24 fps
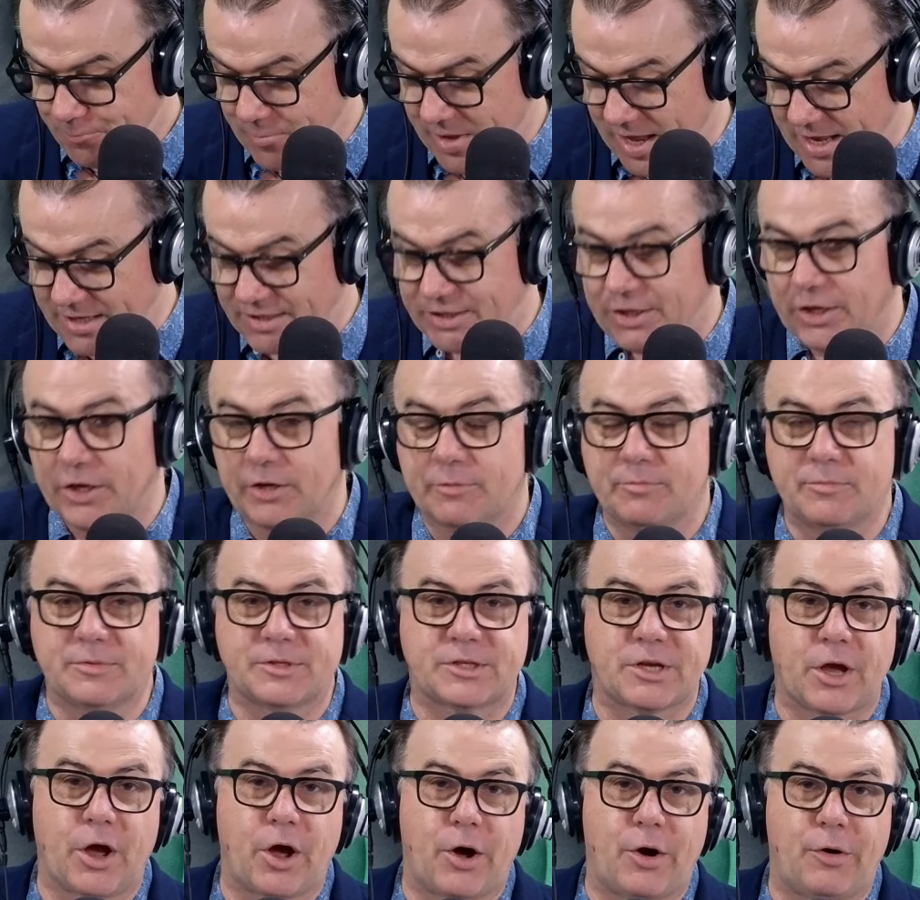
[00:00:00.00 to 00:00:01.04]
in
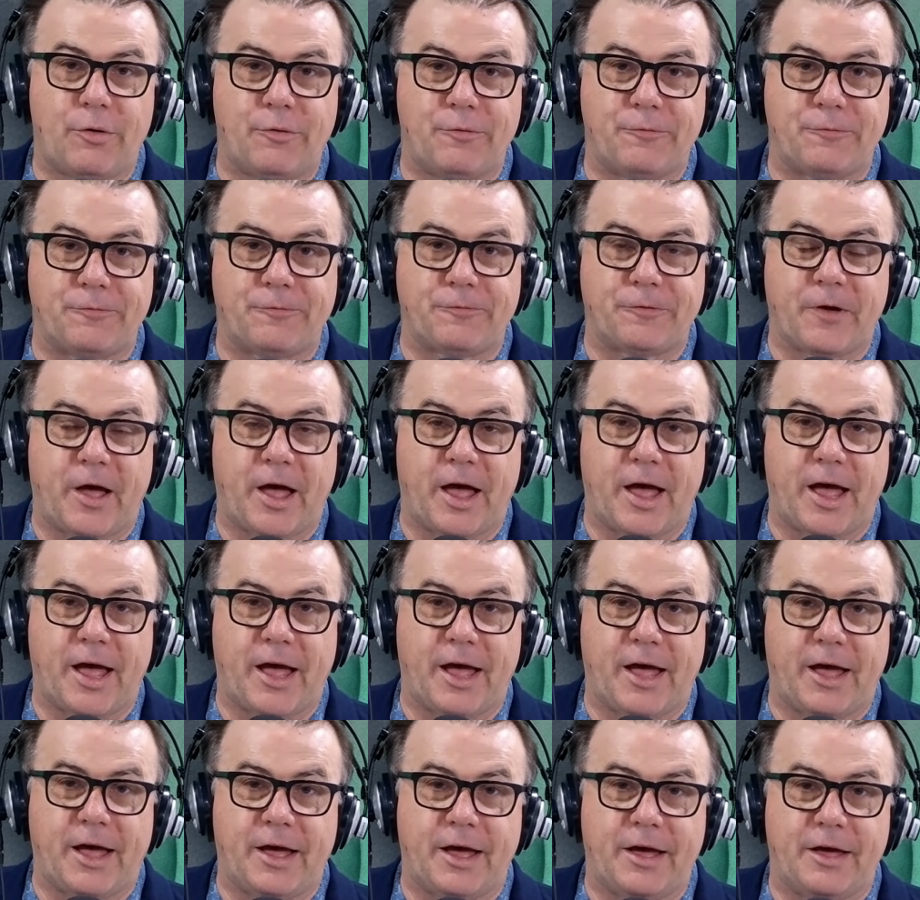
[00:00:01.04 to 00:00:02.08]
terms of
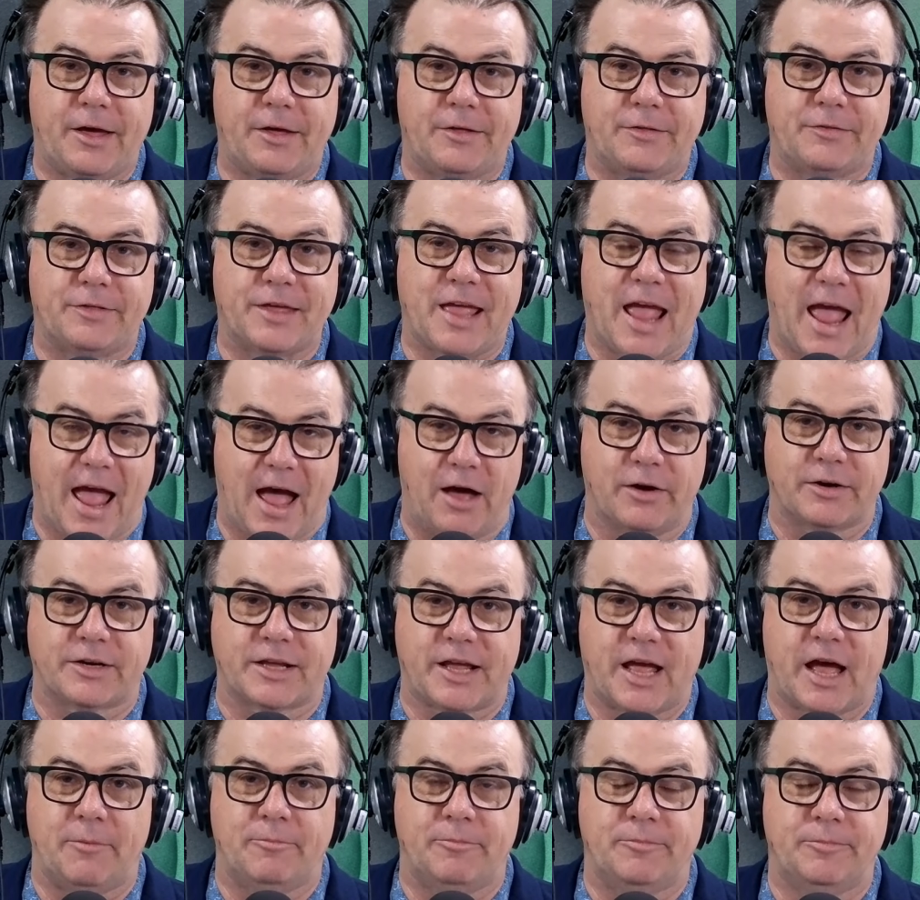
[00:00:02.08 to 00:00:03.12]
the
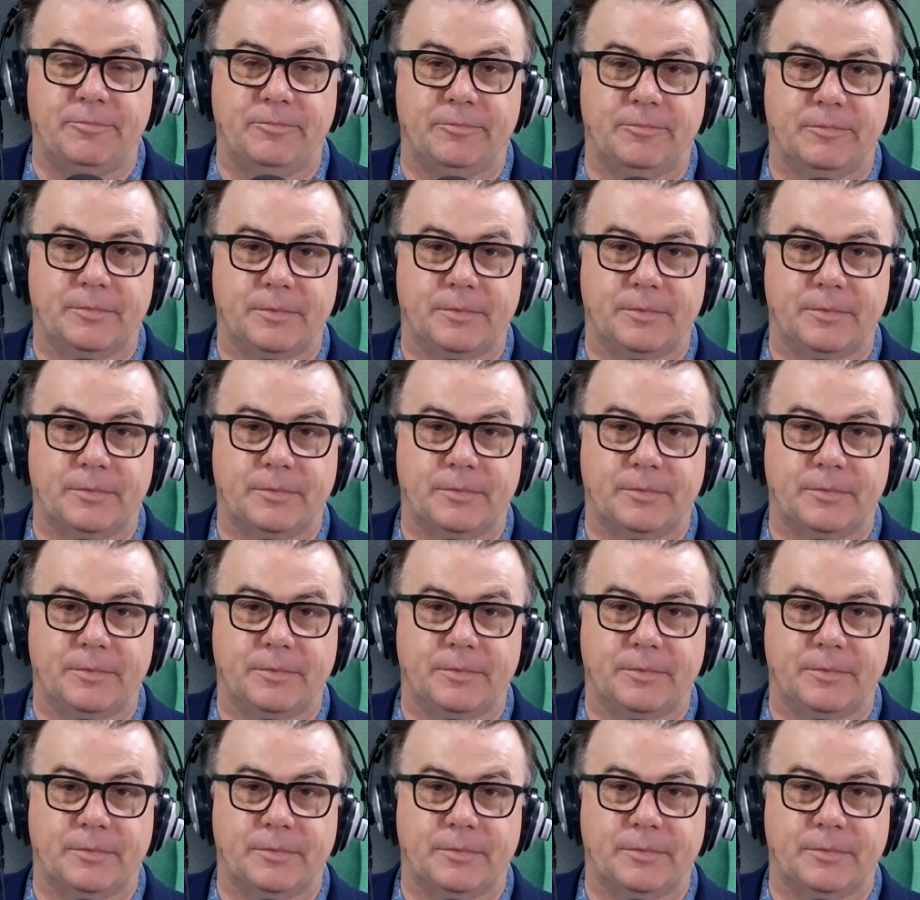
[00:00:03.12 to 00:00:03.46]
outcome,